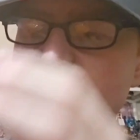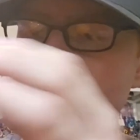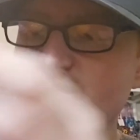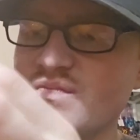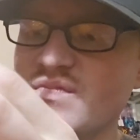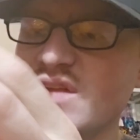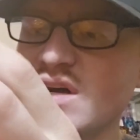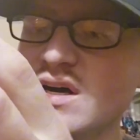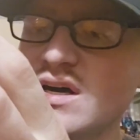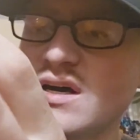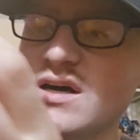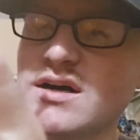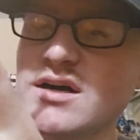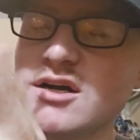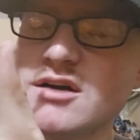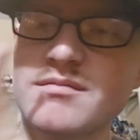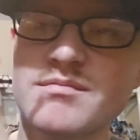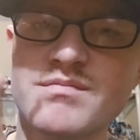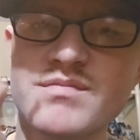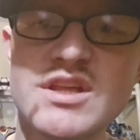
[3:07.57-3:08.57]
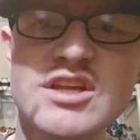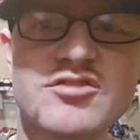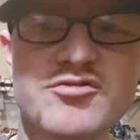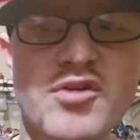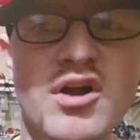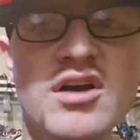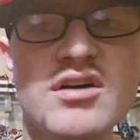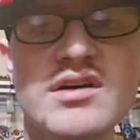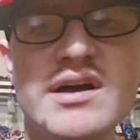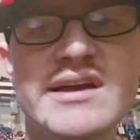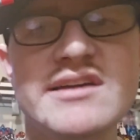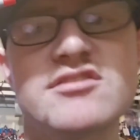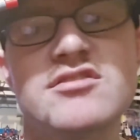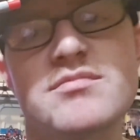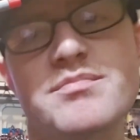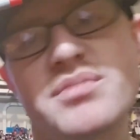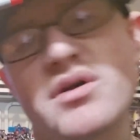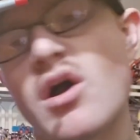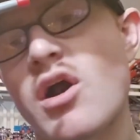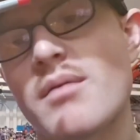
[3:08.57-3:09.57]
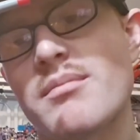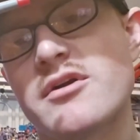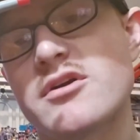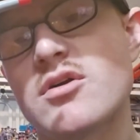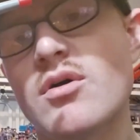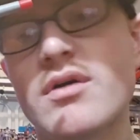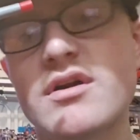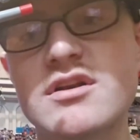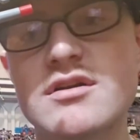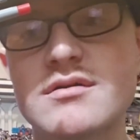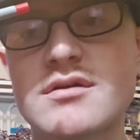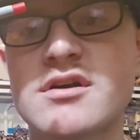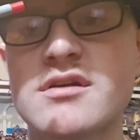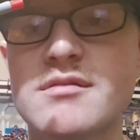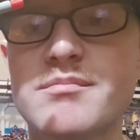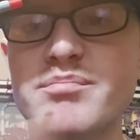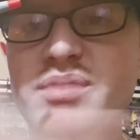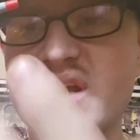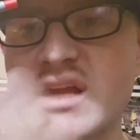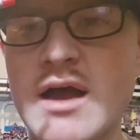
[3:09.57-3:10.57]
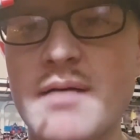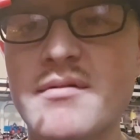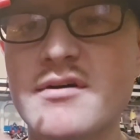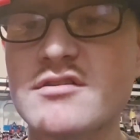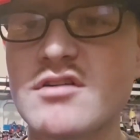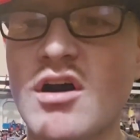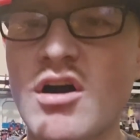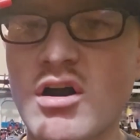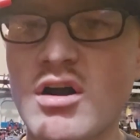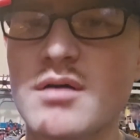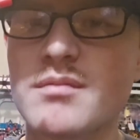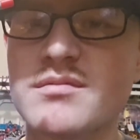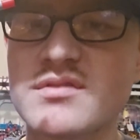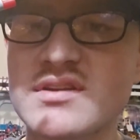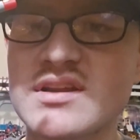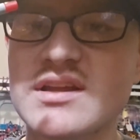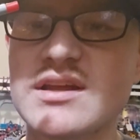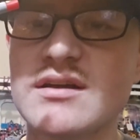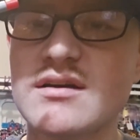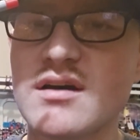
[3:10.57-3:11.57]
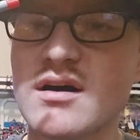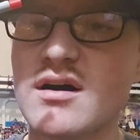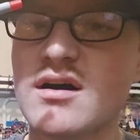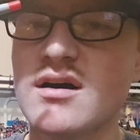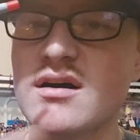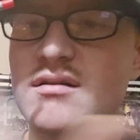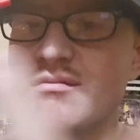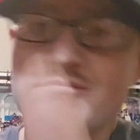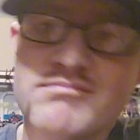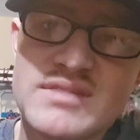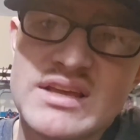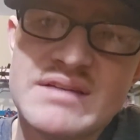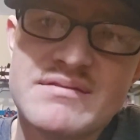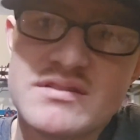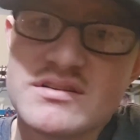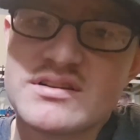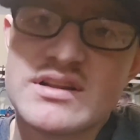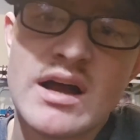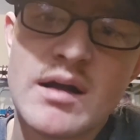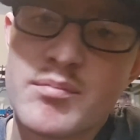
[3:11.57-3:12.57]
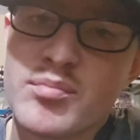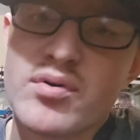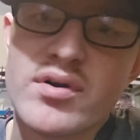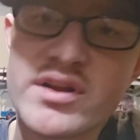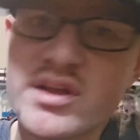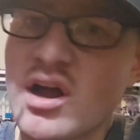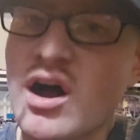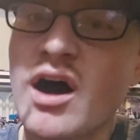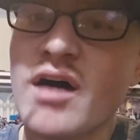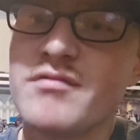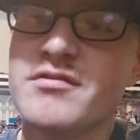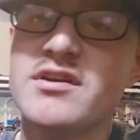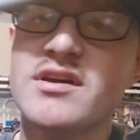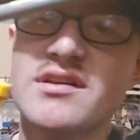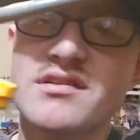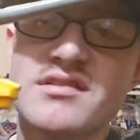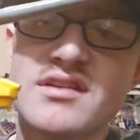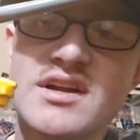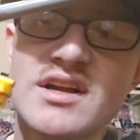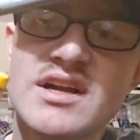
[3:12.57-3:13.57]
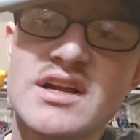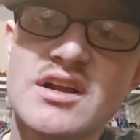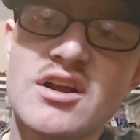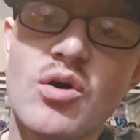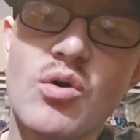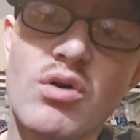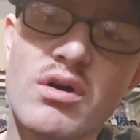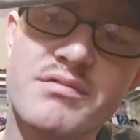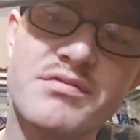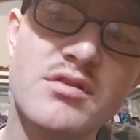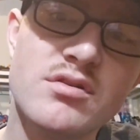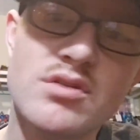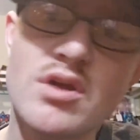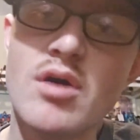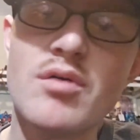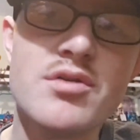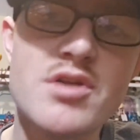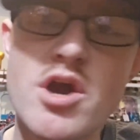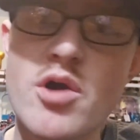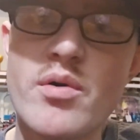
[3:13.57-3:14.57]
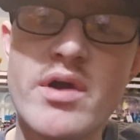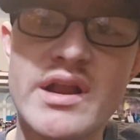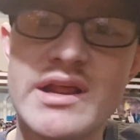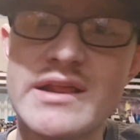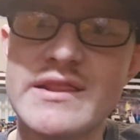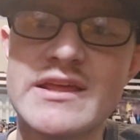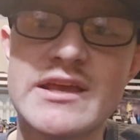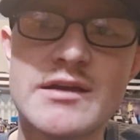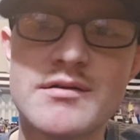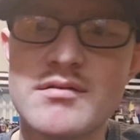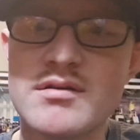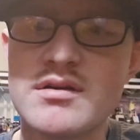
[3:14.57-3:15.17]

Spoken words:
These front legs are going to become his arms, if it's not pretty obvious, or if you don't know anything